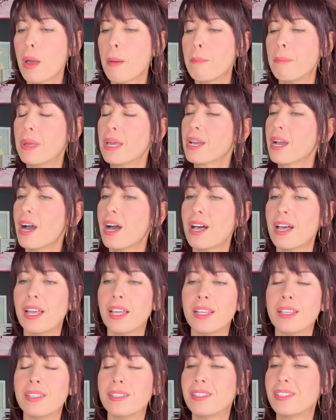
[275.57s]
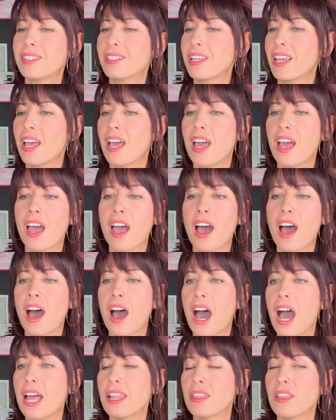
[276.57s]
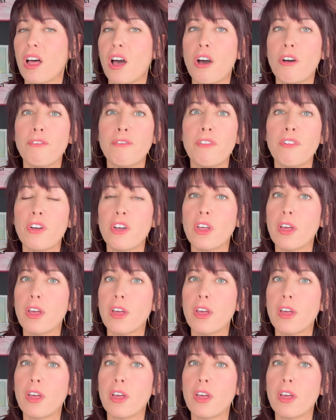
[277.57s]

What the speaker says: because I love